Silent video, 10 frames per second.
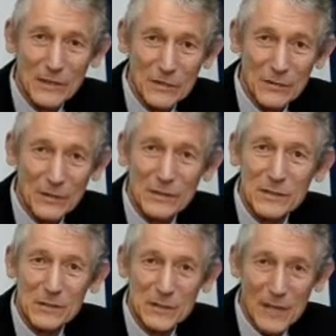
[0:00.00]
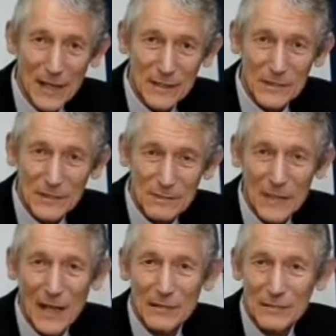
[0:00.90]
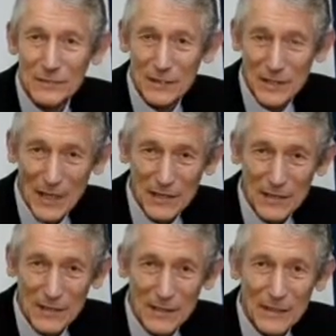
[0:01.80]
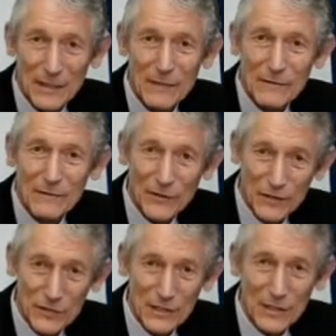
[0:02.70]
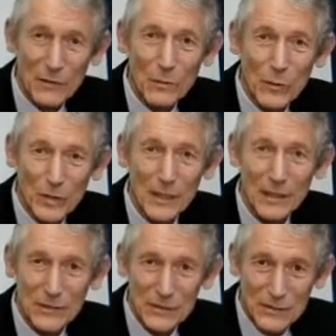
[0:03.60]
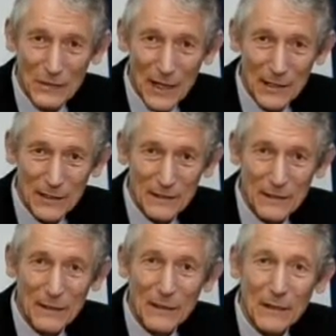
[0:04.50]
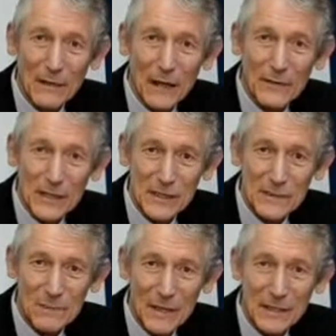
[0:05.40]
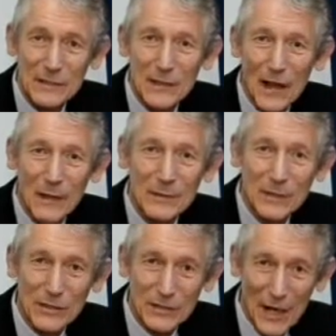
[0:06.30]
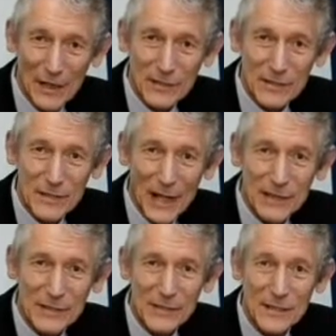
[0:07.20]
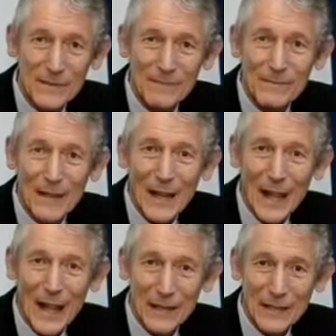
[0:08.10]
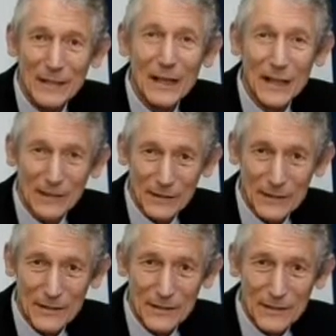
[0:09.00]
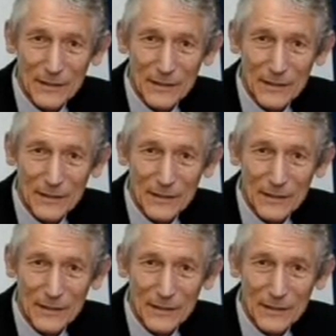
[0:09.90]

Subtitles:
enjoyed substantial success. Firstly, working in Australia and then spending time in the United States and in England,